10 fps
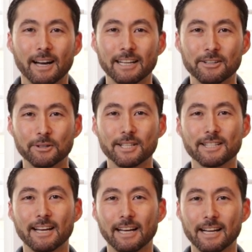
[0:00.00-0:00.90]
I
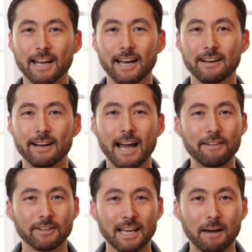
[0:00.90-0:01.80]
noticed that I had
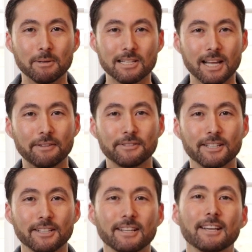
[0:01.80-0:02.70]
half a cabbage
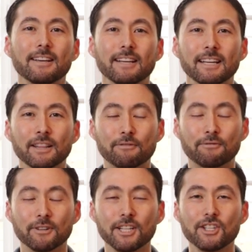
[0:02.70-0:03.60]
left in the
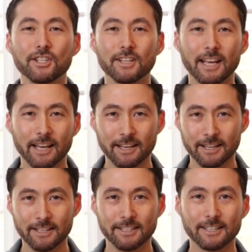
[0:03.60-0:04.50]
fridge,
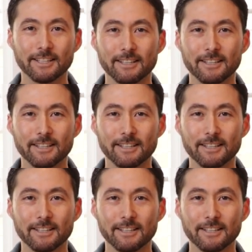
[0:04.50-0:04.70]
and